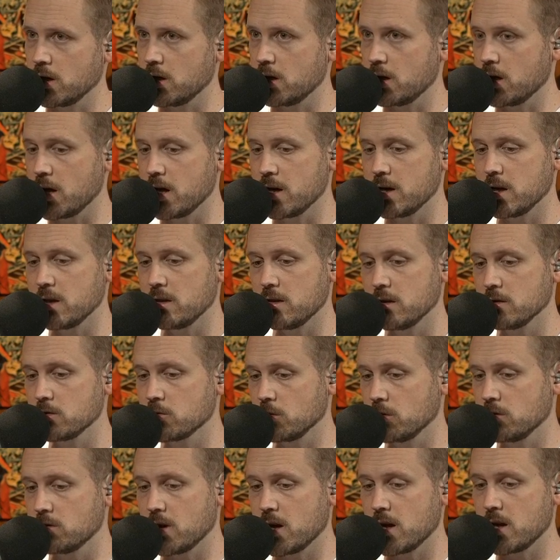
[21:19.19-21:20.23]
And, and
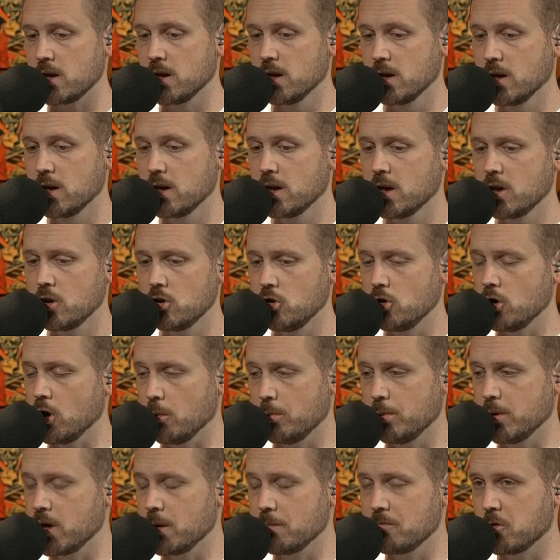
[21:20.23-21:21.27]
this was a you
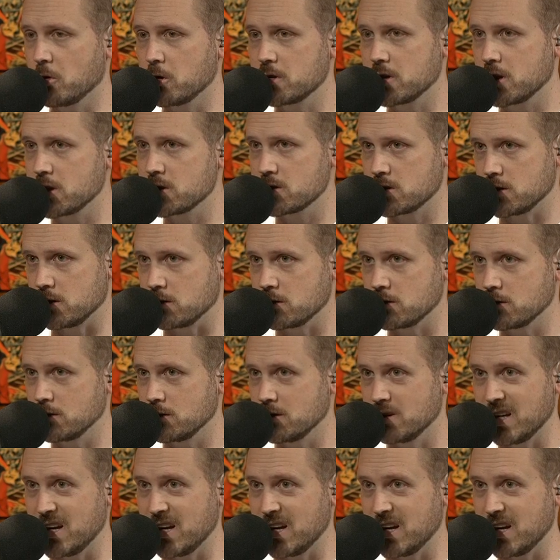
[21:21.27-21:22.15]
don't put up four touchdowns.